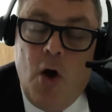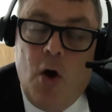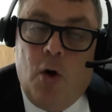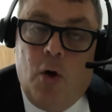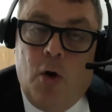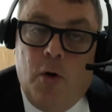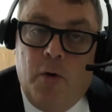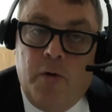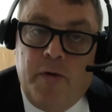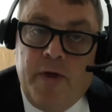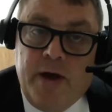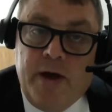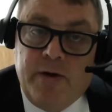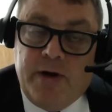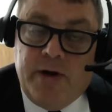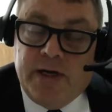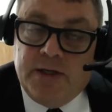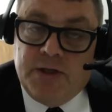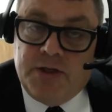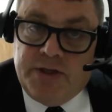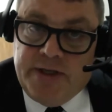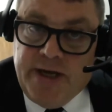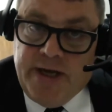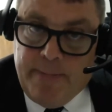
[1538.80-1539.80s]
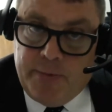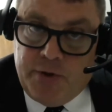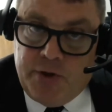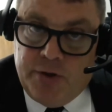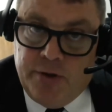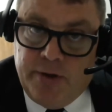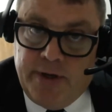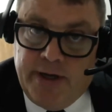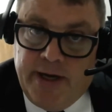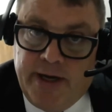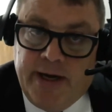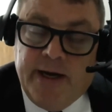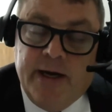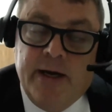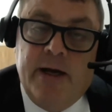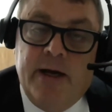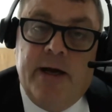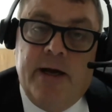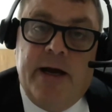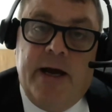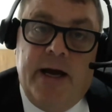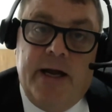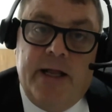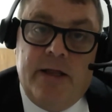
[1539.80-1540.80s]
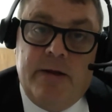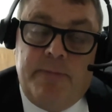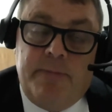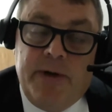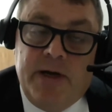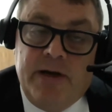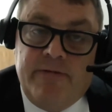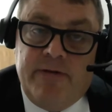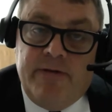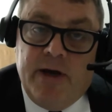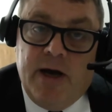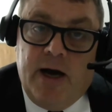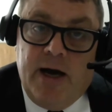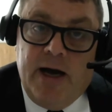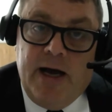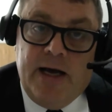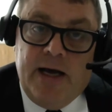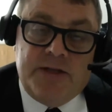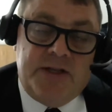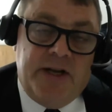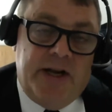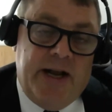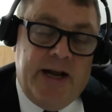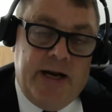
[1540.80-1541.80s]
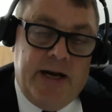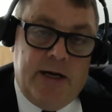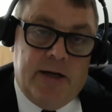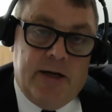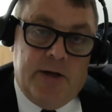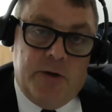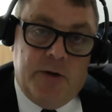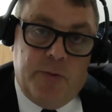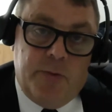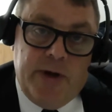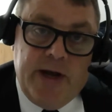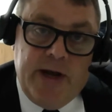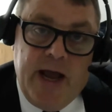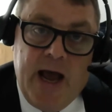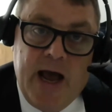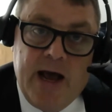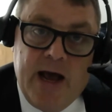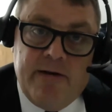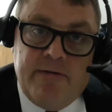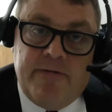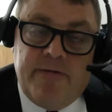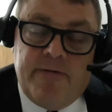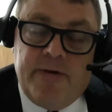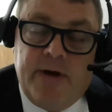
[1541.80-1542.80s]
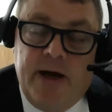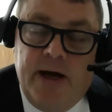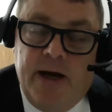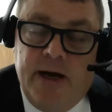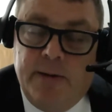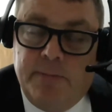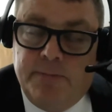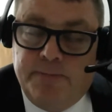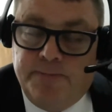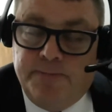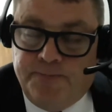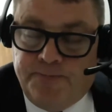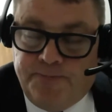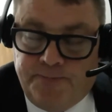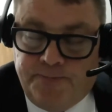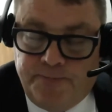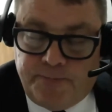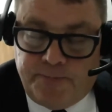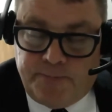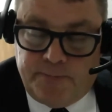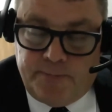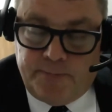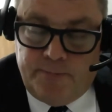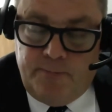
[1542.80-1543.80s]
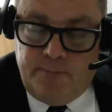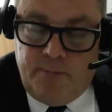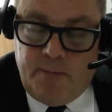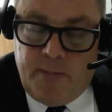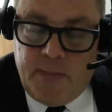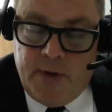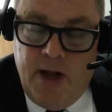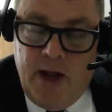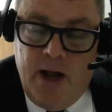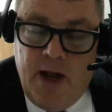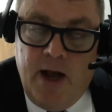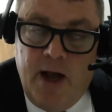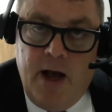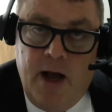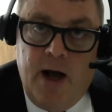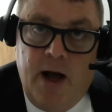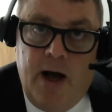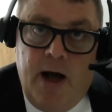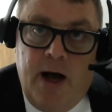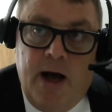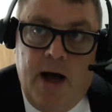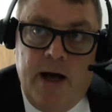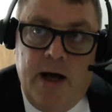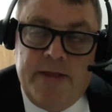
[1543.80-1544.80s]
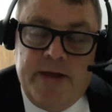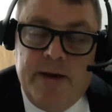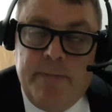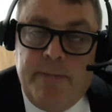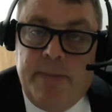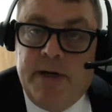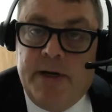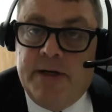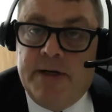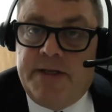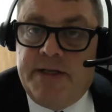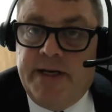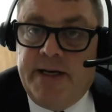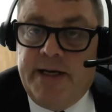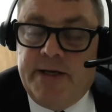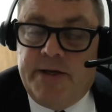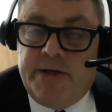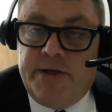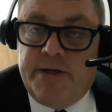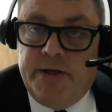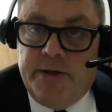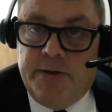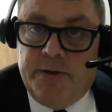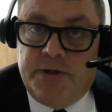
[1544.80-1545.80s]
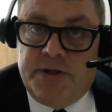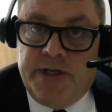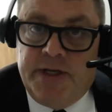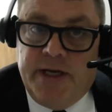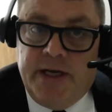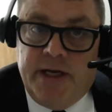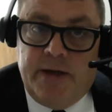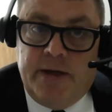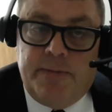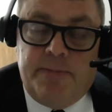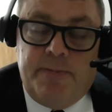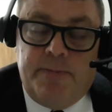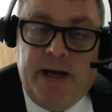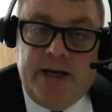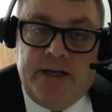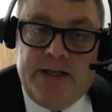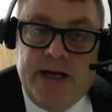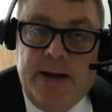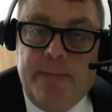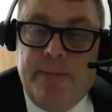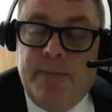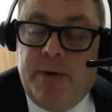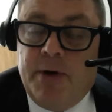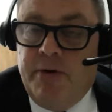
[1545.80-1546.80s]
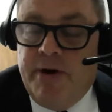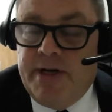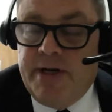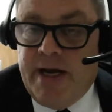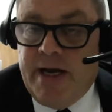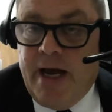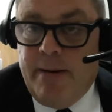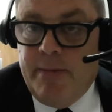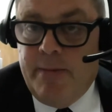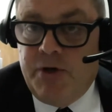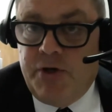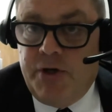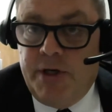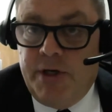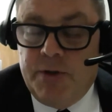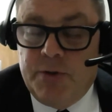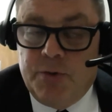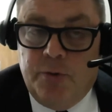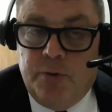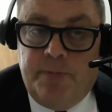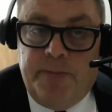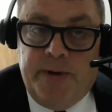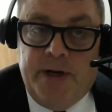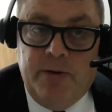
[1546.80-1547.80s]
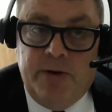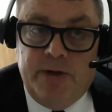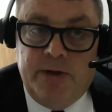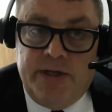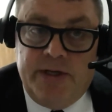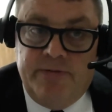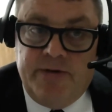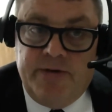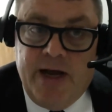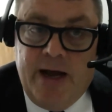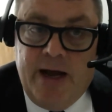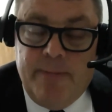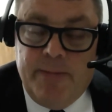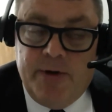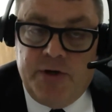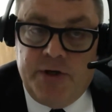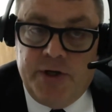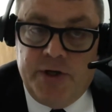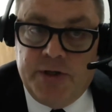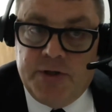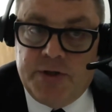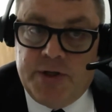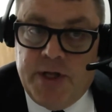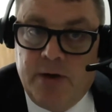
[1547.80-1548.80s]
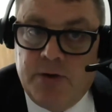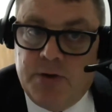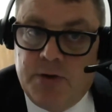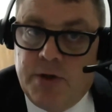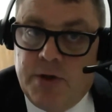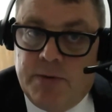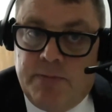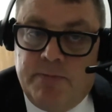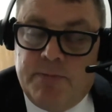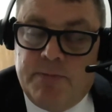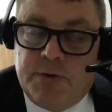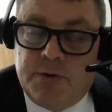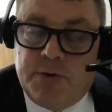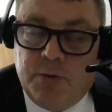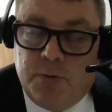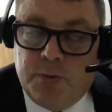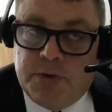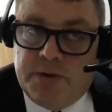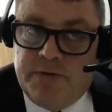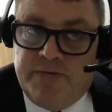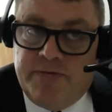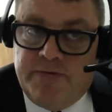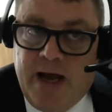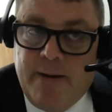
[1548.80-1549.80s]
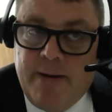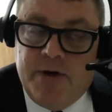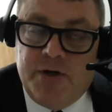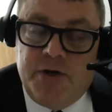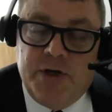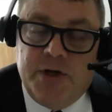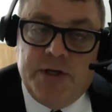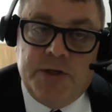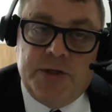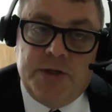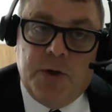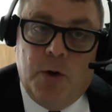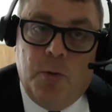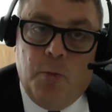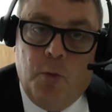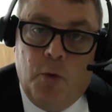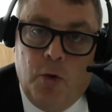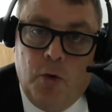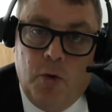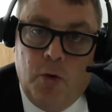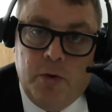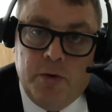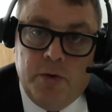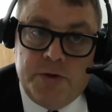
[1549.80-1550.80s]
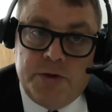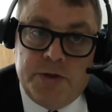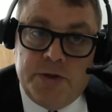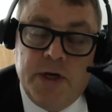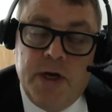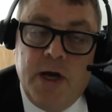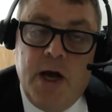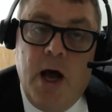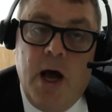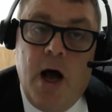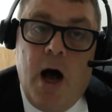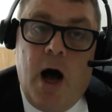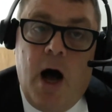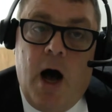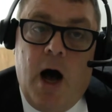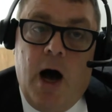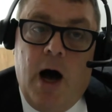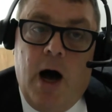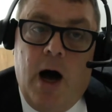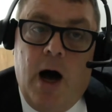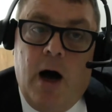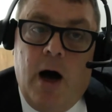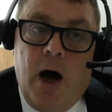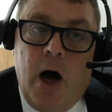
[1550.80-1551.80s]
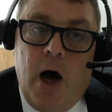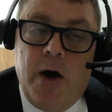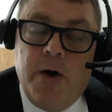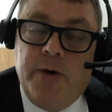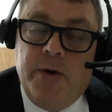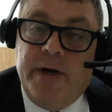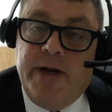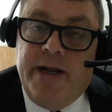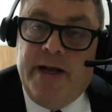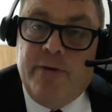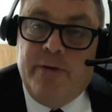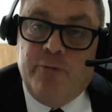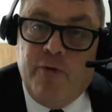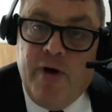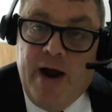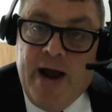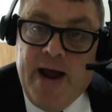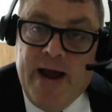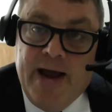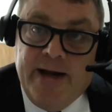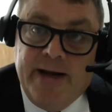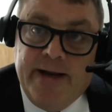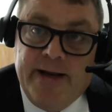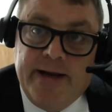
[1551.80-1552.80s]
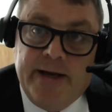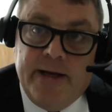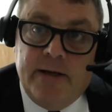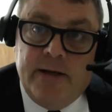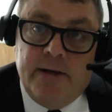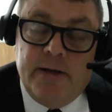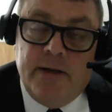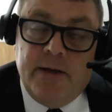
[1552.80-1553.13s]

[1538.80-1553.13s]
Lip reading: Although conceptually in the BVI, as in England, we have the ability to seek exemplary damages or punitive damages, those sorts of damages awards are only rarely